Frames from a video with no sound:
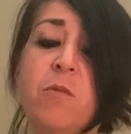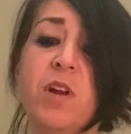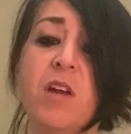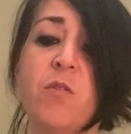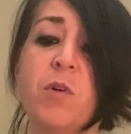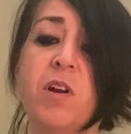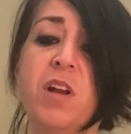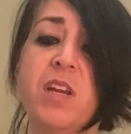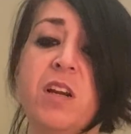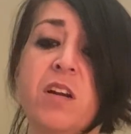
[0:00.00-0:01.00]
whatever went
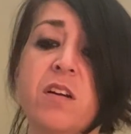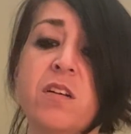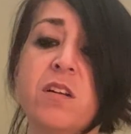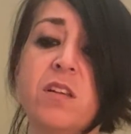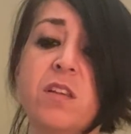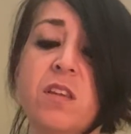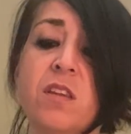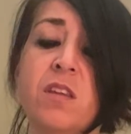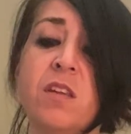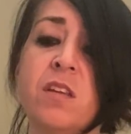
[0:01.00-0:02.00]
on here.
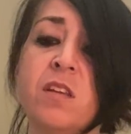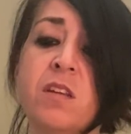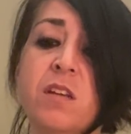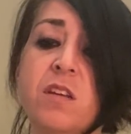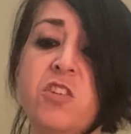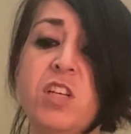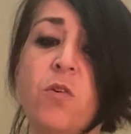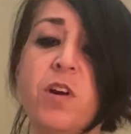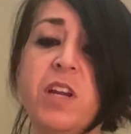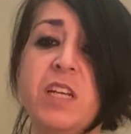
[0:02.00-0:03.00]
She
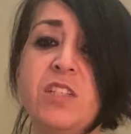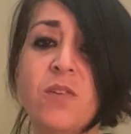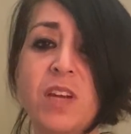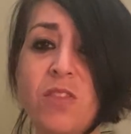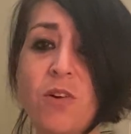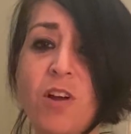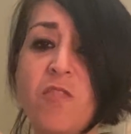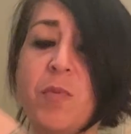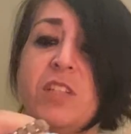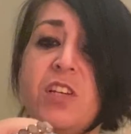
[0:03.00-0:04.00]
or he. Don't get thrown off by